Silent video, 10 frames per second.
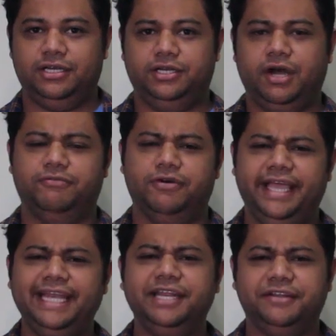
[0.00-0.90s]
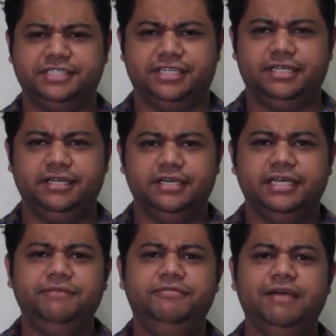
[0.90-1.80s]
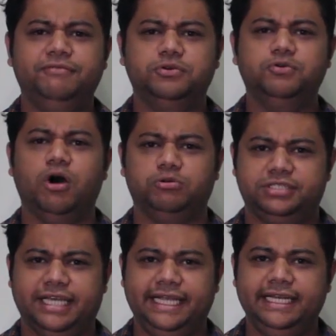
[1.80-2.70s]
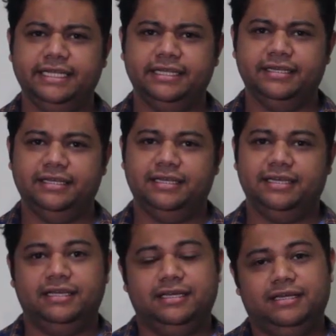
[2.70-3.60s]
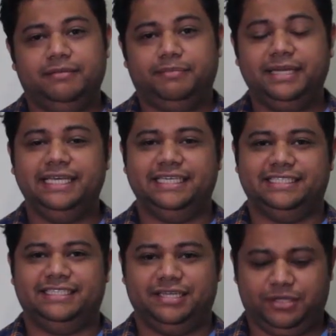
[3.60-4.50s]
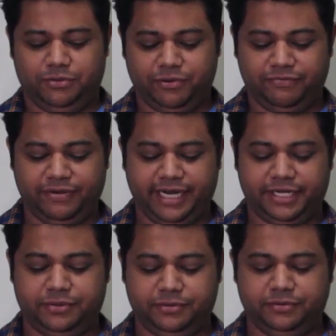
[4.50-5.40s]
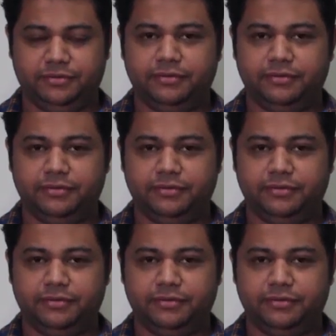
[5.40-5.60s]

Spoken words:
Now for any reason, if you have to go outside, please don't forget to